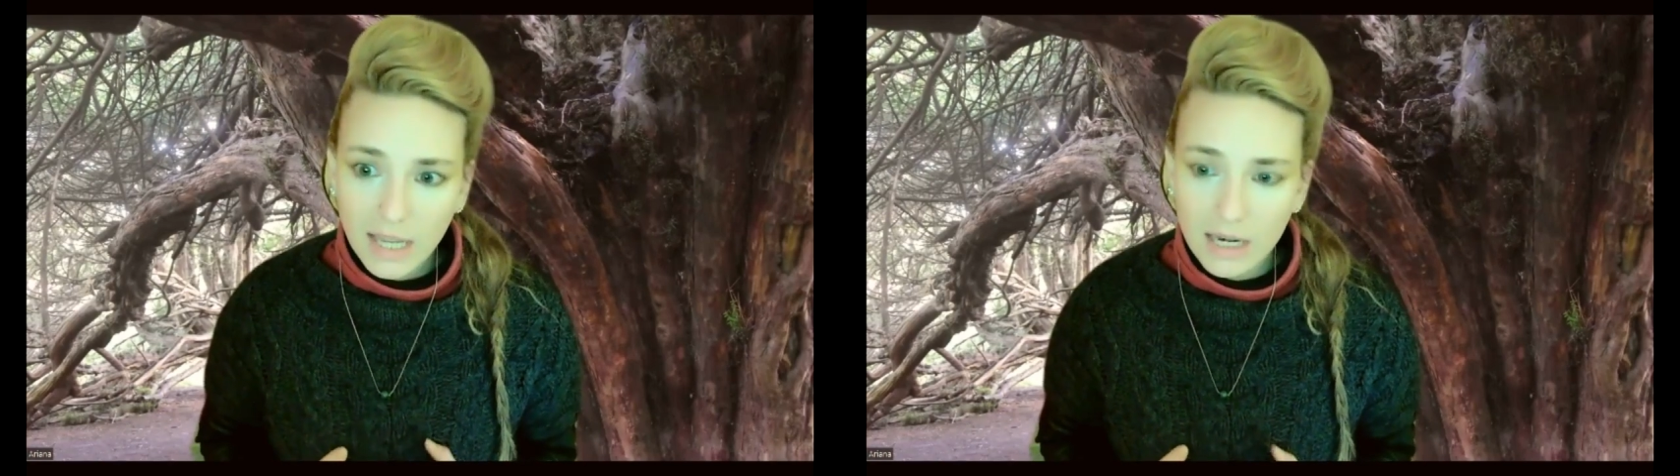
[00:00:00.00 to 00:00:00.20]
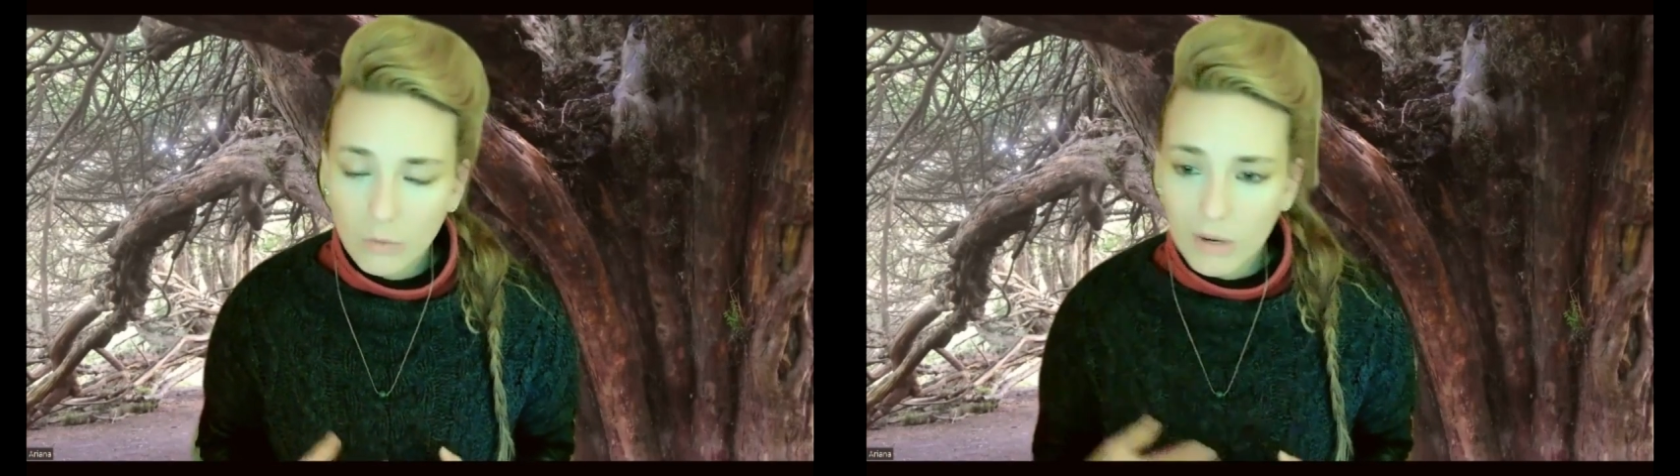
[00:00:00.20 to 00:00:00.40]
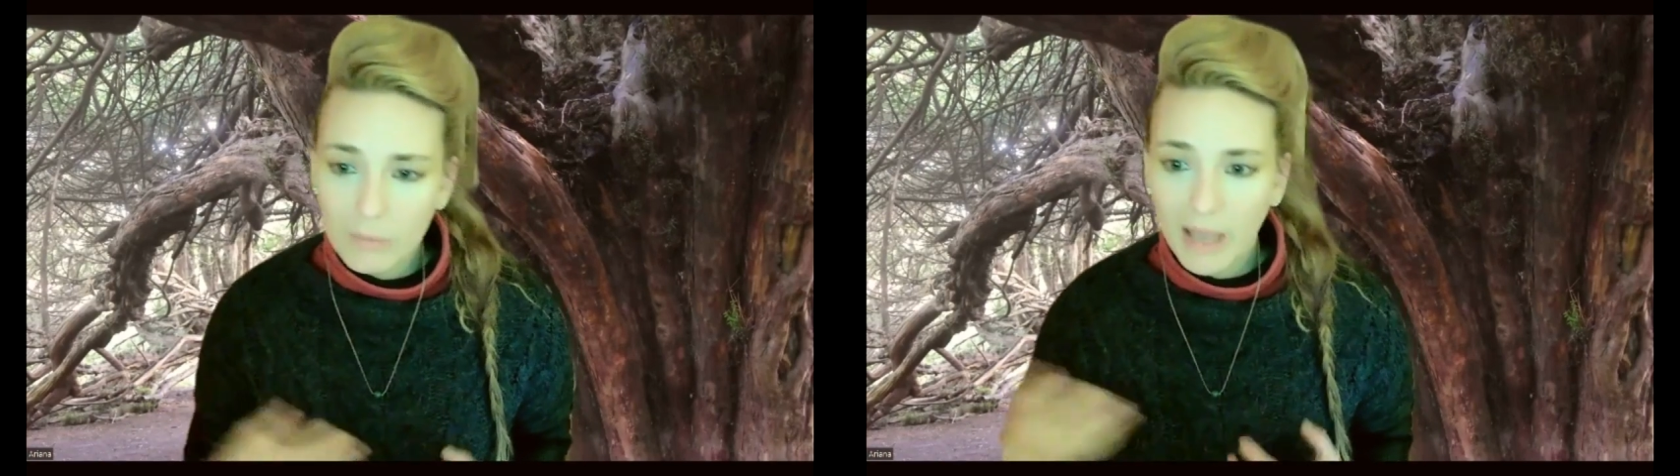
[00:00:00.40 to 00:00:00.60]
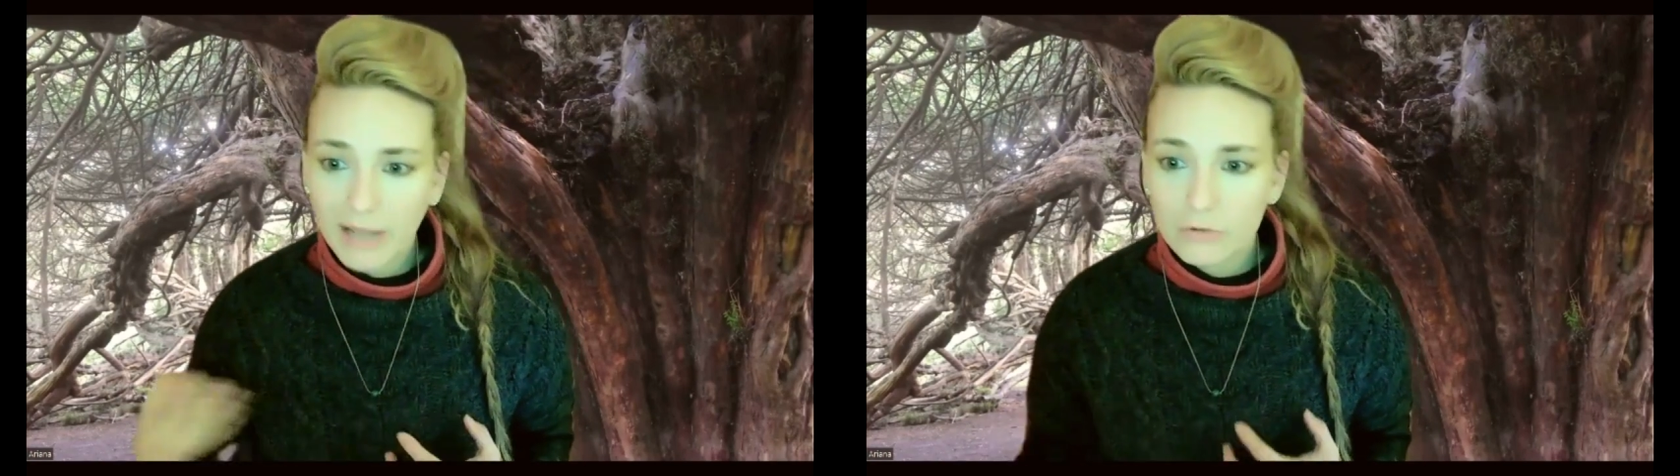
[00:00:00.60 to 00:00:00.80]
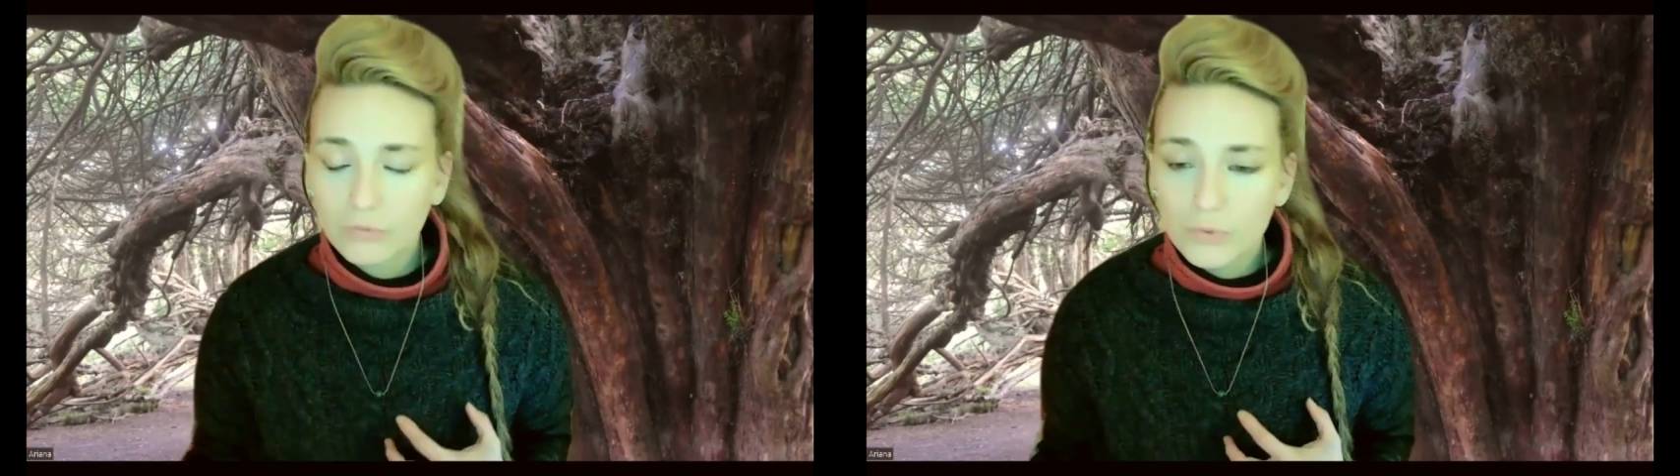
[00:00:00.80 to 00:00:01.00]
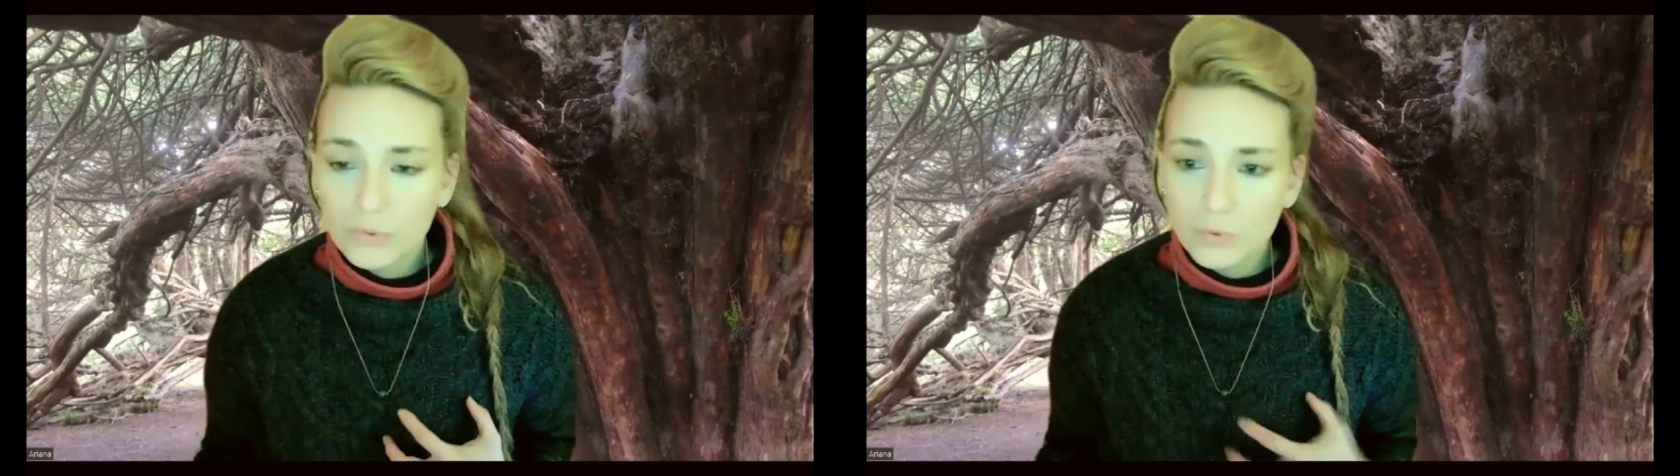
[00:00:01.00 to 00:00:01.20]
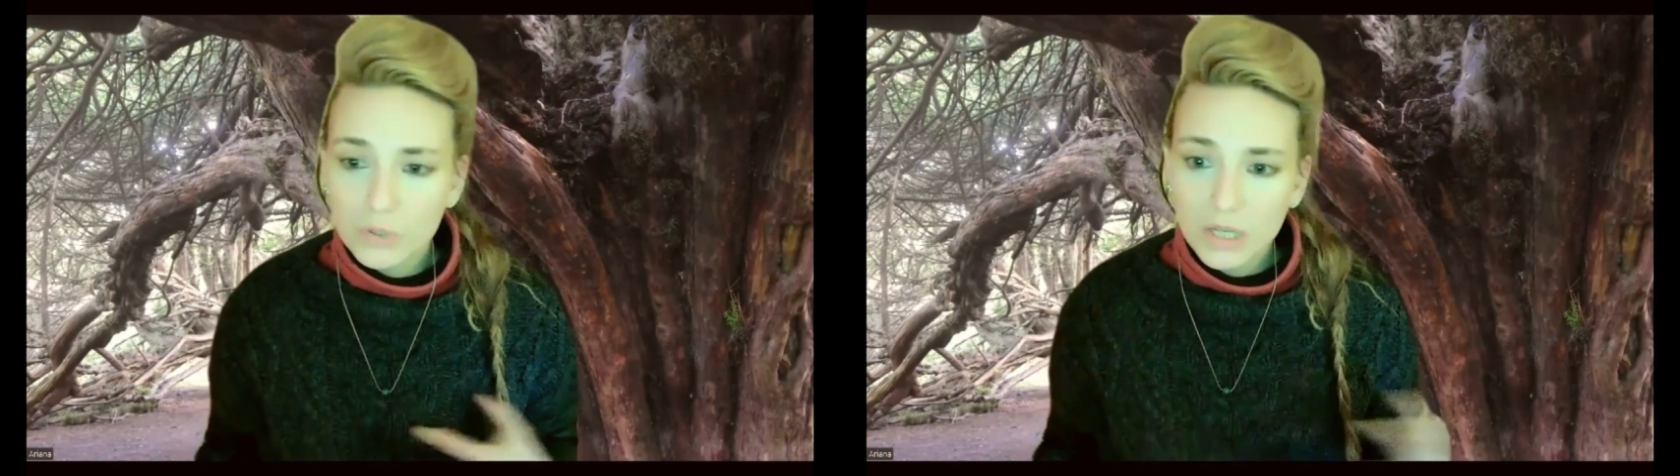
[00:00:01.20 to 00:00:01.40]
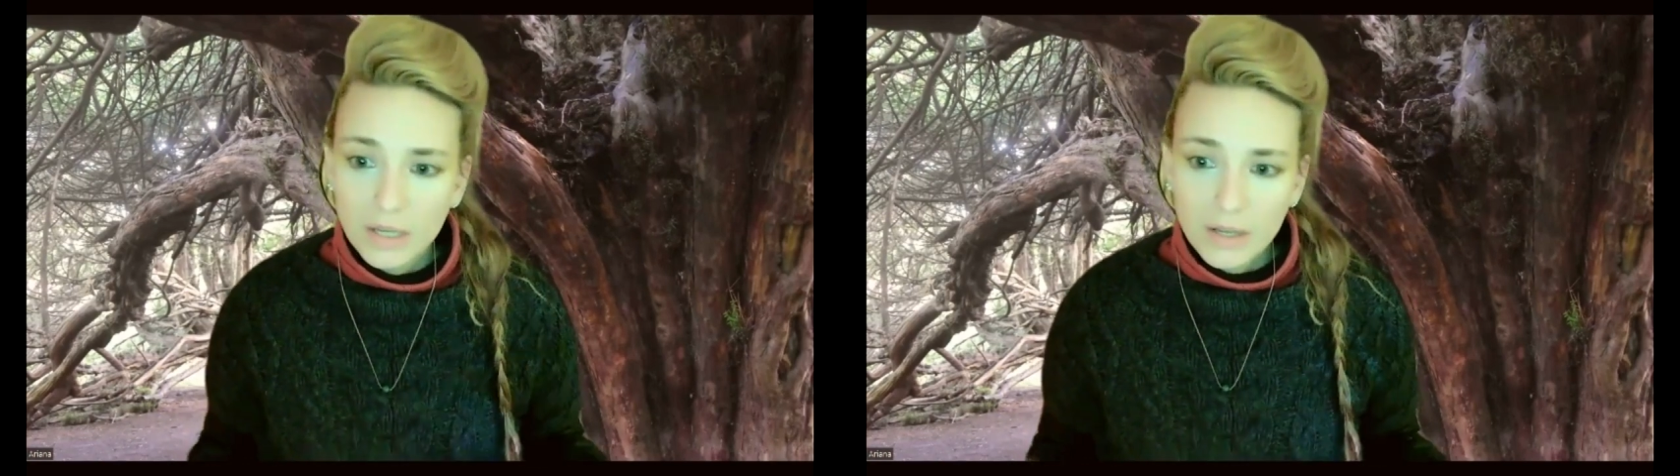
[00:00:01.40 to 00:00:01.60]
and I went back to food,